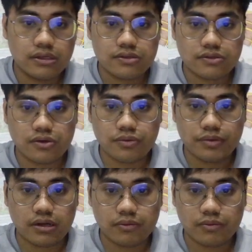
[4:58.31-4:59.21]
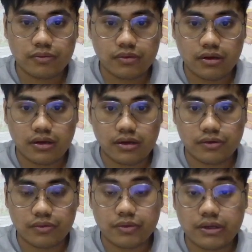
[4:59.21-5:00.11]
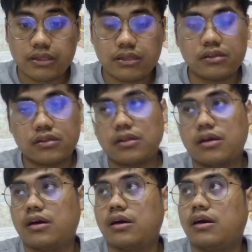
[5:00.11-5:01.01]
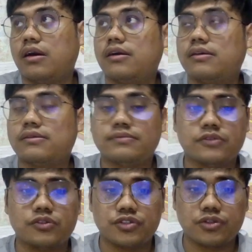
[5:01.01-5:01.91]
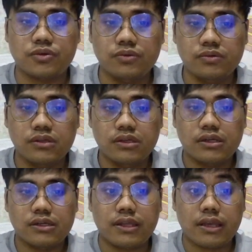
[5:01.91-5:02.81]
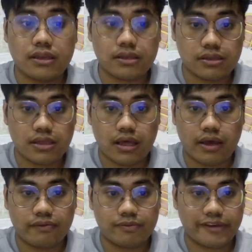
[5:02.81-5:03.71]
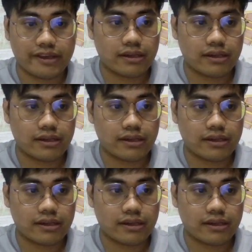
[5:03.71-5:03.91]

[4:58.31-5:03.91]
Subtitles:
so we don't want it to show the area that have vacant